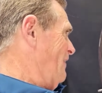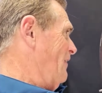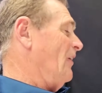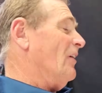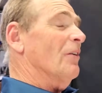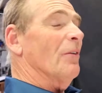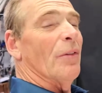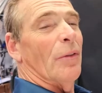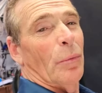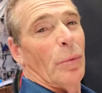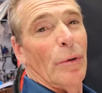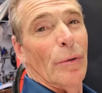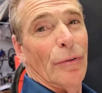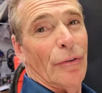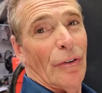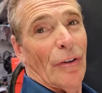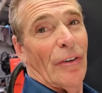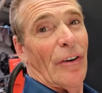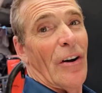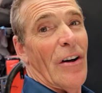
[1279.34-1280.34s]
Well, the
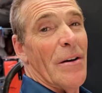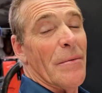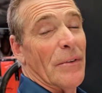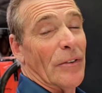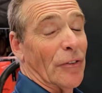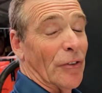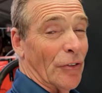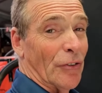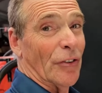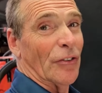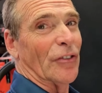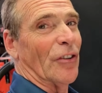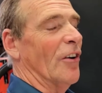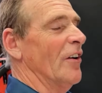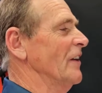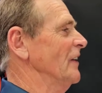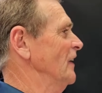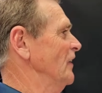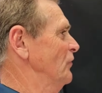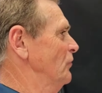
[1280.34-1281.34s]
wheels are alright, it's just the
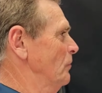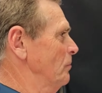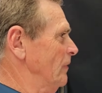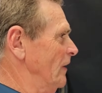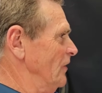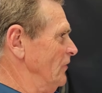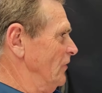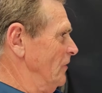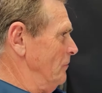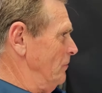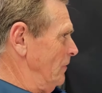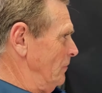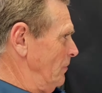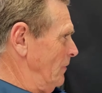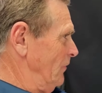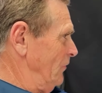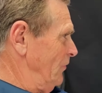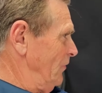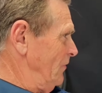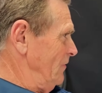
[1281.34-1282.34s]
tyre needs replacing
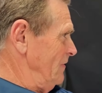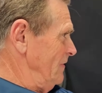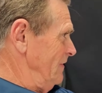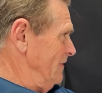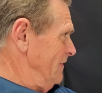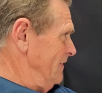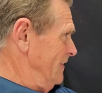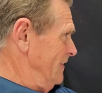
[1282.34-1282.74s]
probably soon.